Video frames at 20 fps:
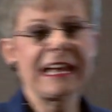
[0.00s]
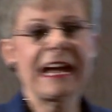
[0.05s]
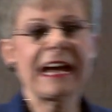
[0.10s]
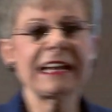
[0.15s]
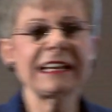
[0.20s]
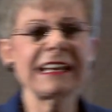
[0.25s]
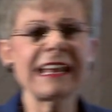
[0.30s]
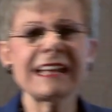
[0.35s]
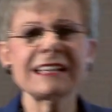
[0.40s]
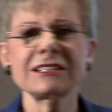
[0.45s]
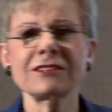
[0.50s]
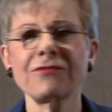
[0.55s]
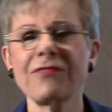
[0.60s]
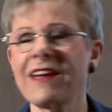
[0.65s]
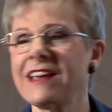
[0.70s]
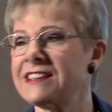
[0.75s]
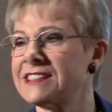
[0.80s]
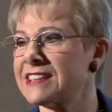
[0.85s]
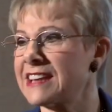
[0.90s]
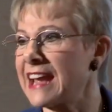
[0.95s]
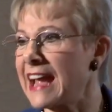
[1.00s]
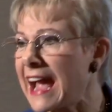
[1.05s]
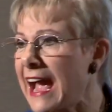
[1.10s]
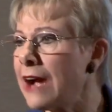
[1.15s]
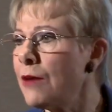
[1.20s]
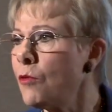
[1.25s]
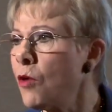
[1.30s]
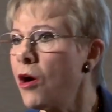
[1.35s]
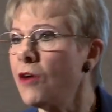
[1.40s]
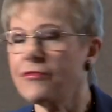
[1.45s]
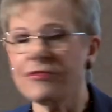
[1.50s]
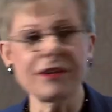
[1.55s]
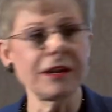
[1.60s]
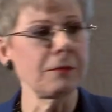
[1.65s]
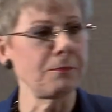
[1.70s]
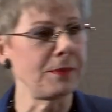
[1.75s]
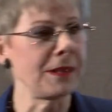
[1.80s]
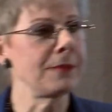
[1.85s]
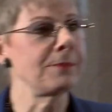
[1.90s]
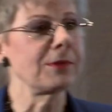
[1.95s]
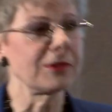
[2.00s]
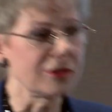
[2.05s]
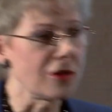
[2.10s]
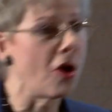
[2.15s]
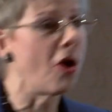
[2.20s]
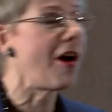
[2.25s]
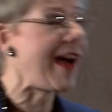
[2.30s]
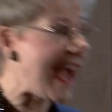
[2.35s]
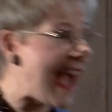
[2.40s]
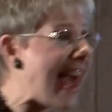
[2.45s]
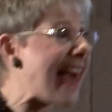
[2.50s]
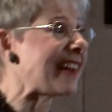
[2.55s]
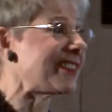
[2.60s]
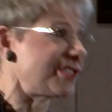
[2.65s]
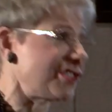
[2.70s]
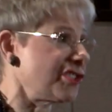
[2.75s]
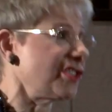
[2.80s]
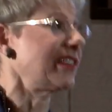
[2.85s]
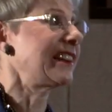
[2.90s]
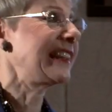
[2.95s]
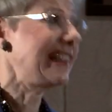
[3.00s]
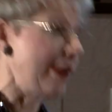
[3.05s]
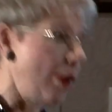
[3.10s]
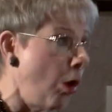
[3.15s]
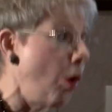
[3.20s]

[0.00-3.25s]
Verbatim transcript: And let's face it, how often are people not actually